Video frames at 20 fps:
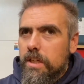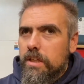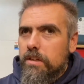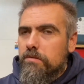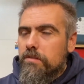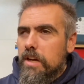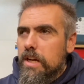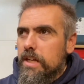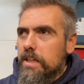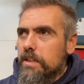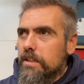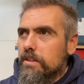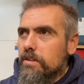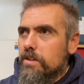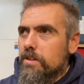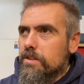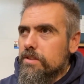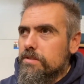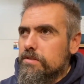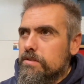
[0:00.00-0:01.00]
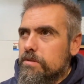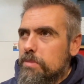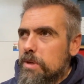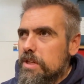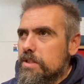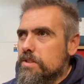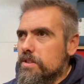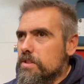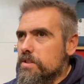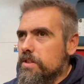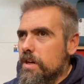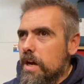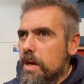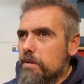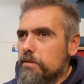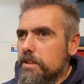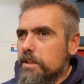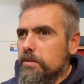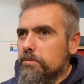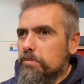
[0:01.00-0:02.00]
right? It all depends on
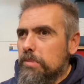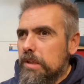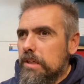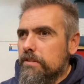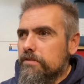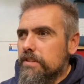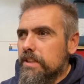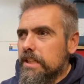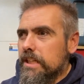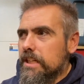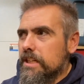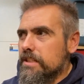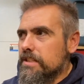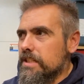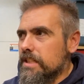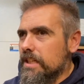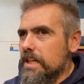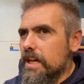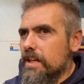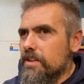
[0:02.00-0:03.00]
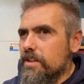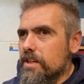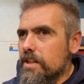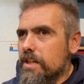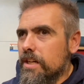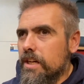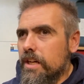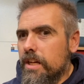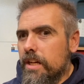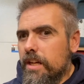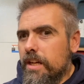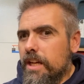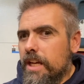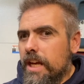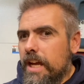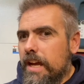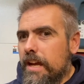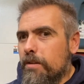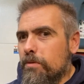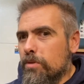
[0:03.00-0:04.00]
timing, but if I get it together
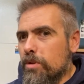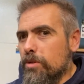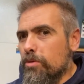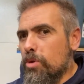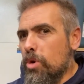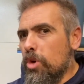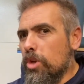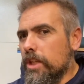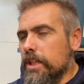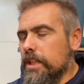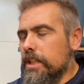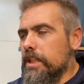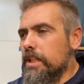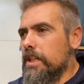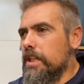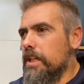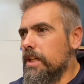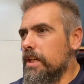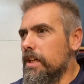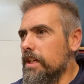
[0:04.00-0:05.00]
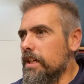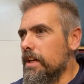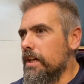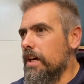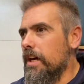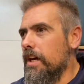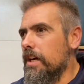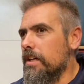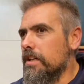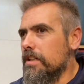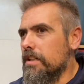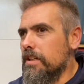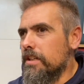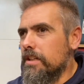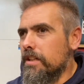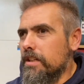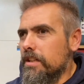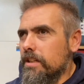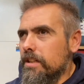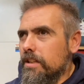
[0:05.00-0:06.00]
and we're rolling, uh,
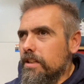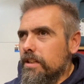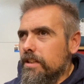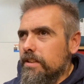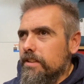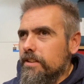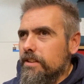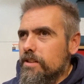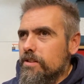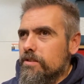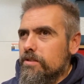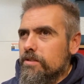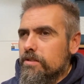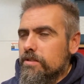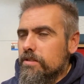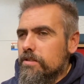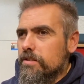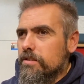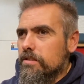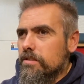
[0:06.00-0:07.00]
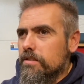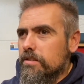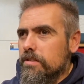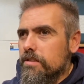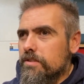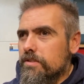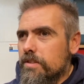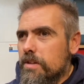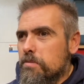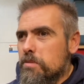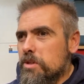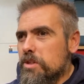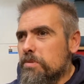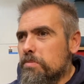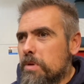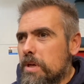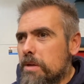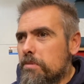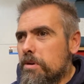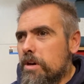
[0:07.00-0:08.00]
you know, a summer
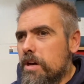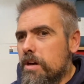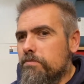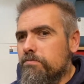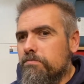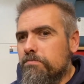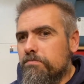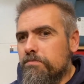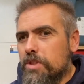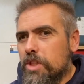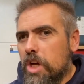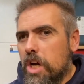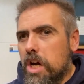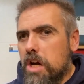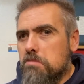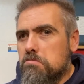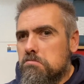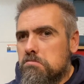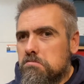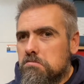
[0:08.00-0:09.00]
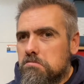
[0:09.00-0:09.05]
spray bomb job,